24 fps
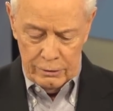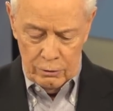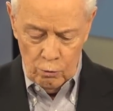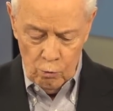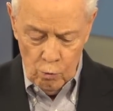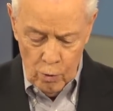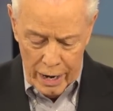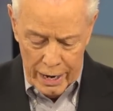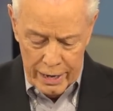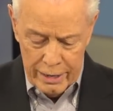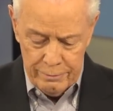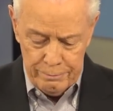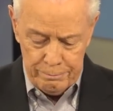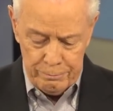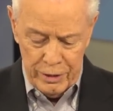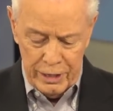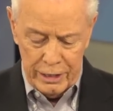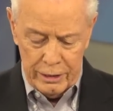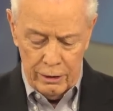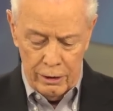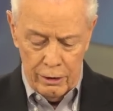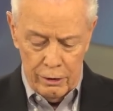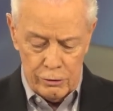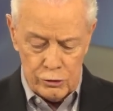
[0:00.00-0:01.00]
Why?
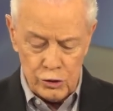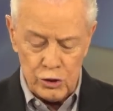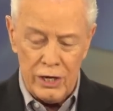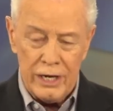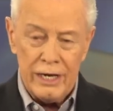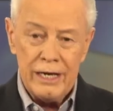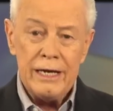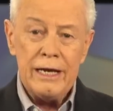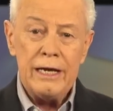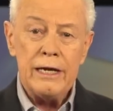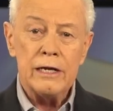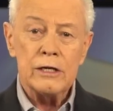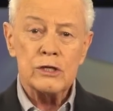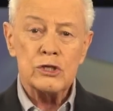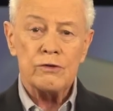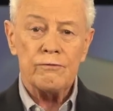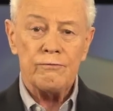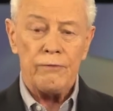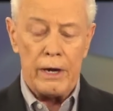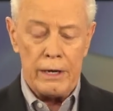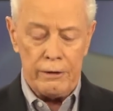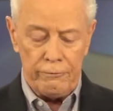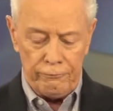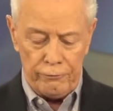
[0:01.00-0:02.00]
Because He is
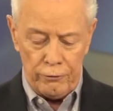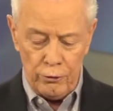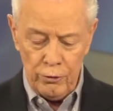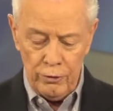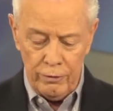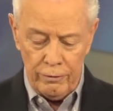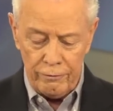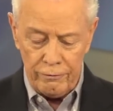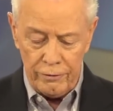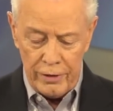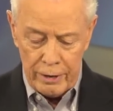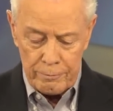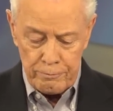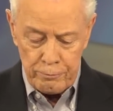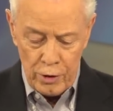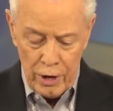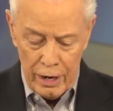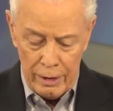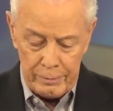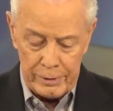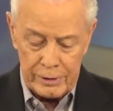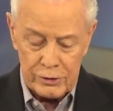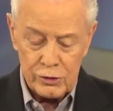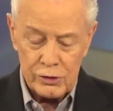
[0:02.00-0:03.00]
faithful that
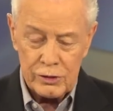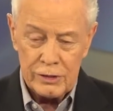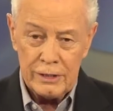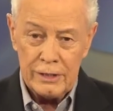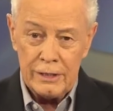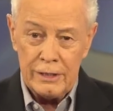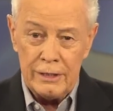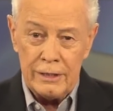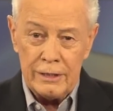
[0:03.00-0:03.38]
promised.